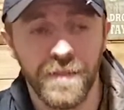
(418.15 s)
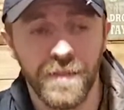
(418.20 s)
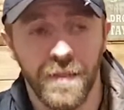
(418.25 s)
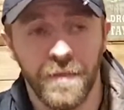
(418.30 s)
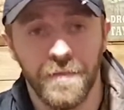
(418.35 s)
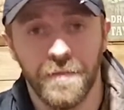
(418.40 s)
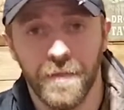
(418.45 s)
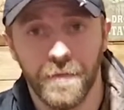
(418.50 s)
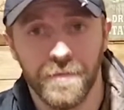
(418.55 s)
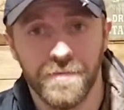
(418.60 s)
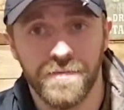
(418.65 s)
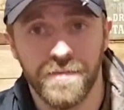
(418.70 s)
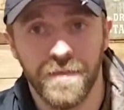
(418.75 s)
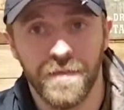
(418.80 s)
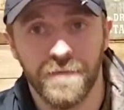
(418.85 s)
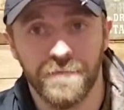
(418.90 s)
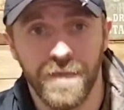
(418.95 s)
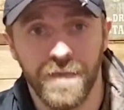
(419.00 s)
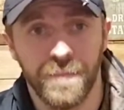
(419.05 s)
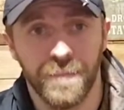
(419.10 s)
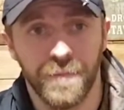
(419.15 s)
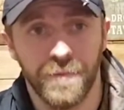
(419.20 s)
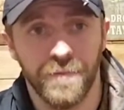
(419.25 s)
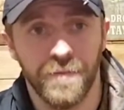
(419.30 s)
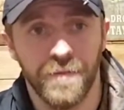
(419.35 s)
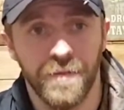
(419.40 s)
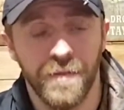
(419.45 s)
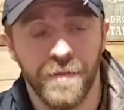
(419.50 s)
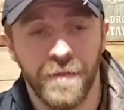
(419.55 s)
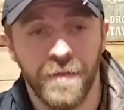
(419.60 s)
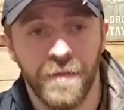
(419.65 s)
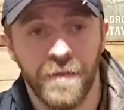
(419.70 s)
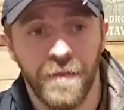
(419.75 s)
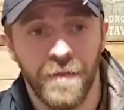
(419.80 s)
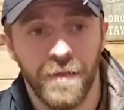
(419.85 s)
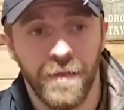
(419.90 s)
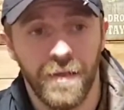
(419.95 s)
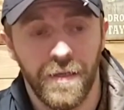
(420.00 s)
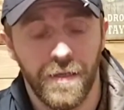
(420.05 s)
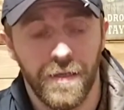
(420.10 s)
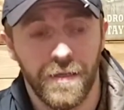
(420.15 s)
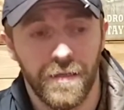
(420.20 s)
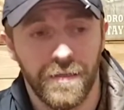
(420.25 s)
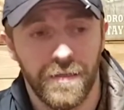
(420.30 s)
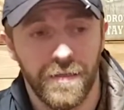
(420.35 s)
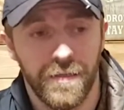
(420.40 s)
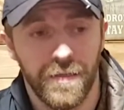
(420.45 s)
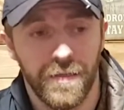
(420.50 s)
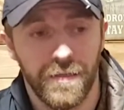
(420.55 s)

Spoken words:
And that was the end of April. And